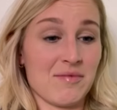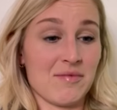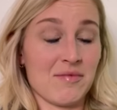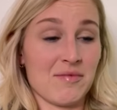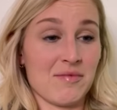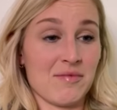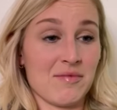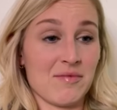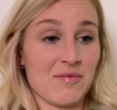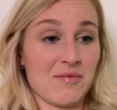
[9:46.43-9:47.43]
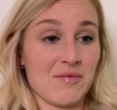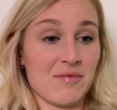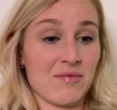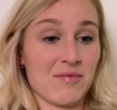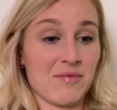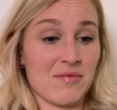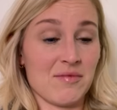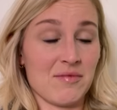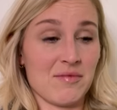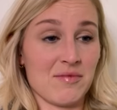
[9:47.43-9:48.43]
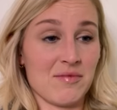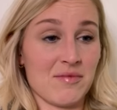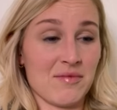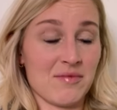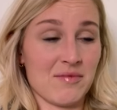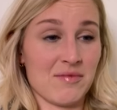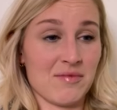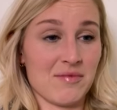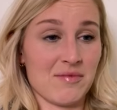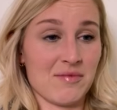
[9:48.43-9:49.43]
The person shown says nothing.